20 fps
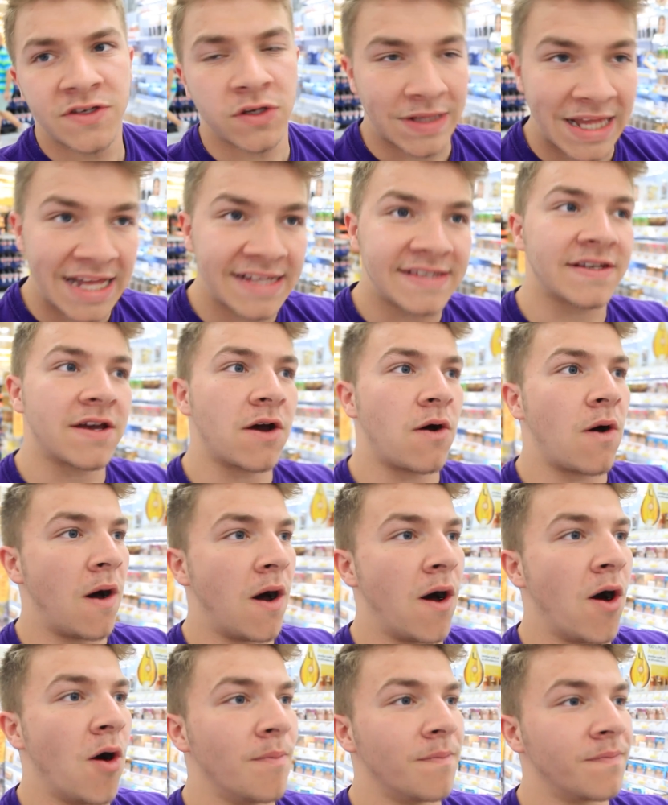So let's go
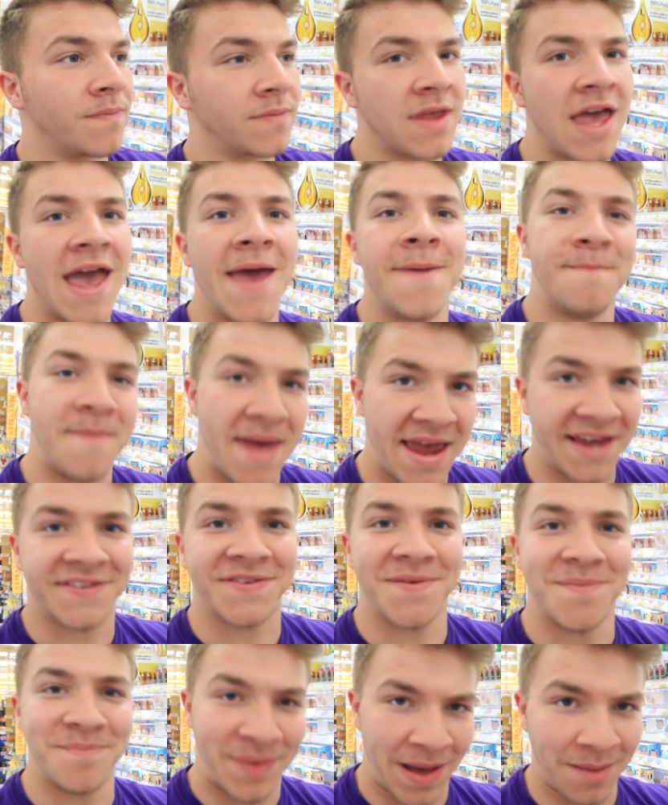home and make
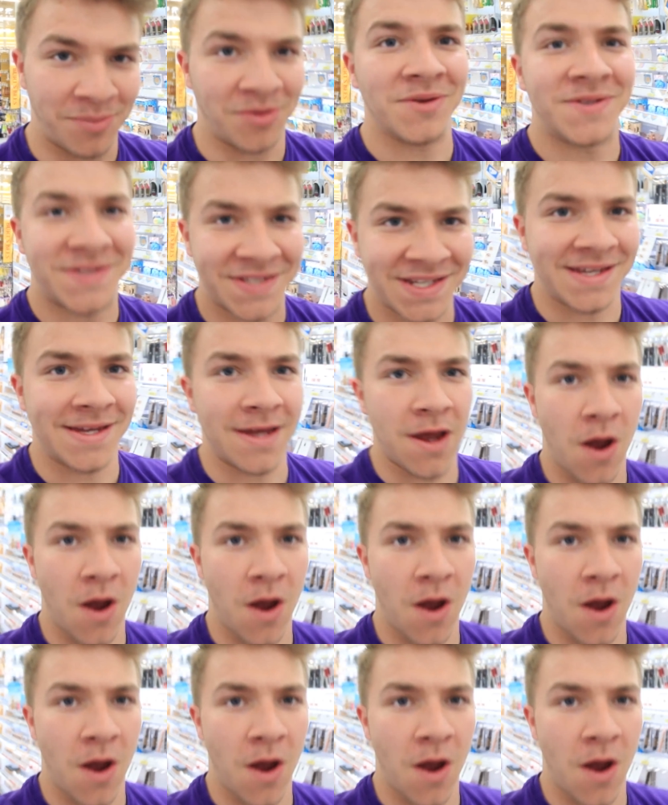some bubble tea.